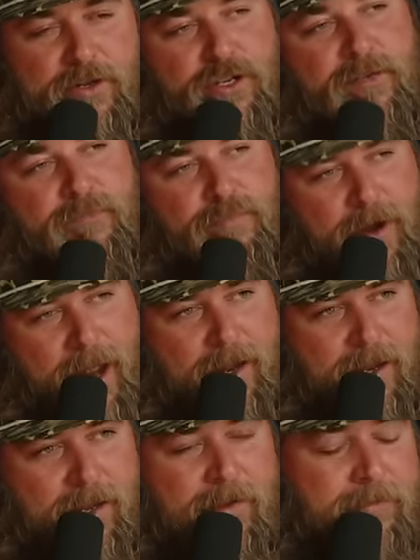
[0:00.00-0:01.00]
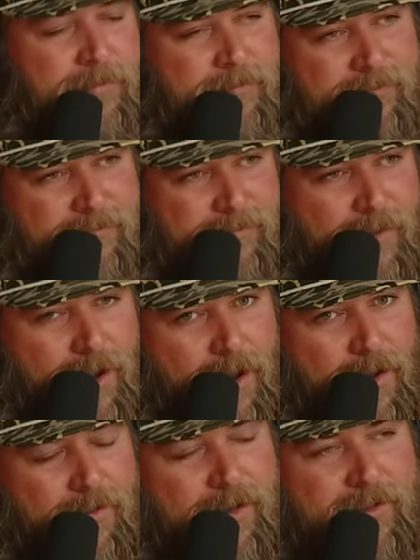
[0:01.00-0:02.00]
just bragging
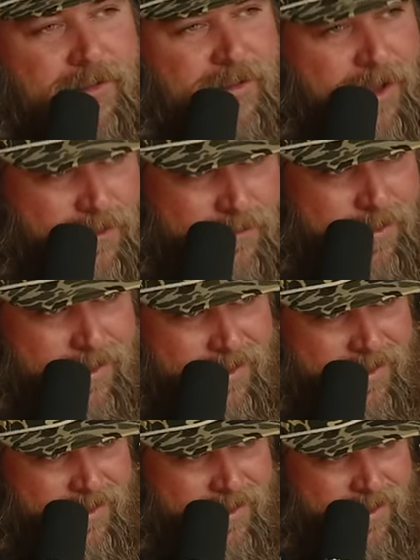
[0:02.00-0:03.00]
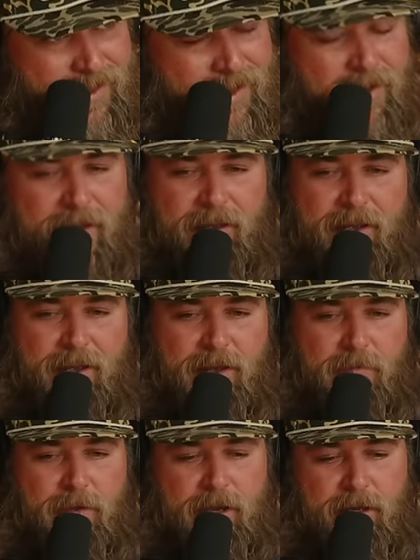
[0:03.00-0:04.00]
on this scope
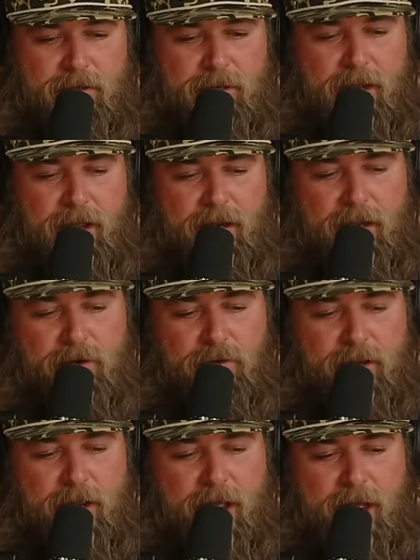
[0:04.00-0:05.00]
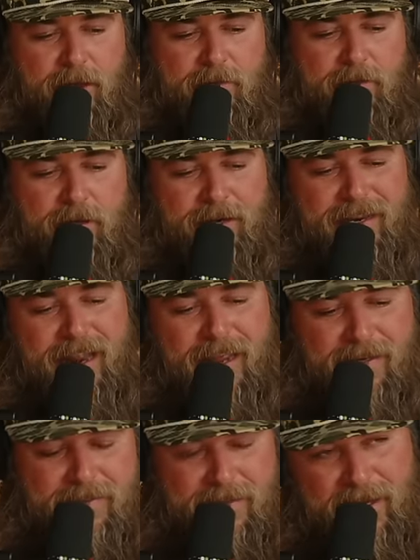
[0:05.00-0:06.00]
because it literally has
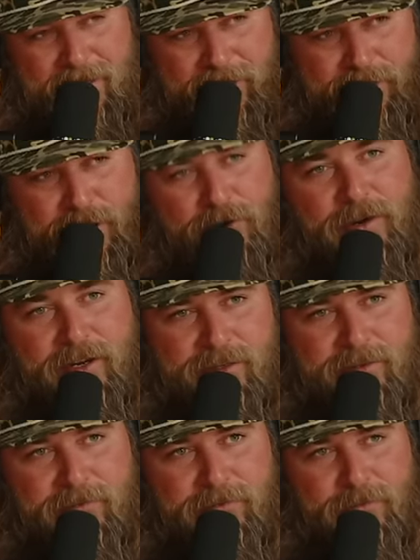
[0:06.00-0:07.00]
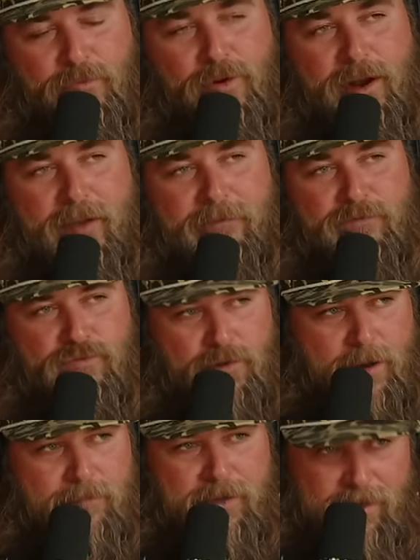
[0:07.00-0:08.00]
nicks in the turrets from where I've
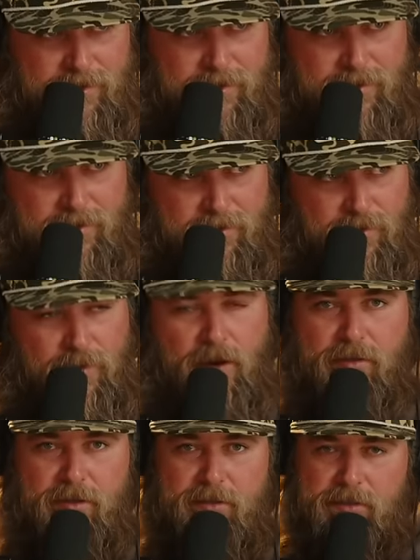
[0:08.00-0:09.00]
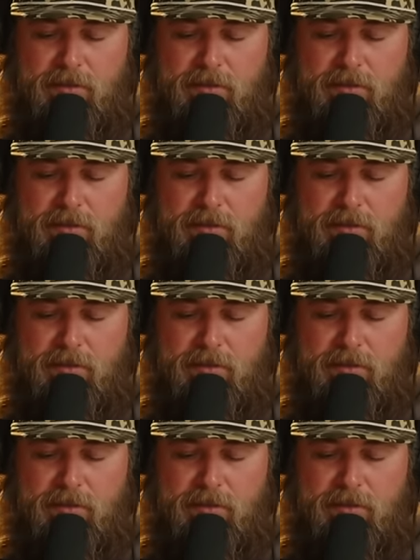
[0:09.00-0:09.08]
dropped it through all the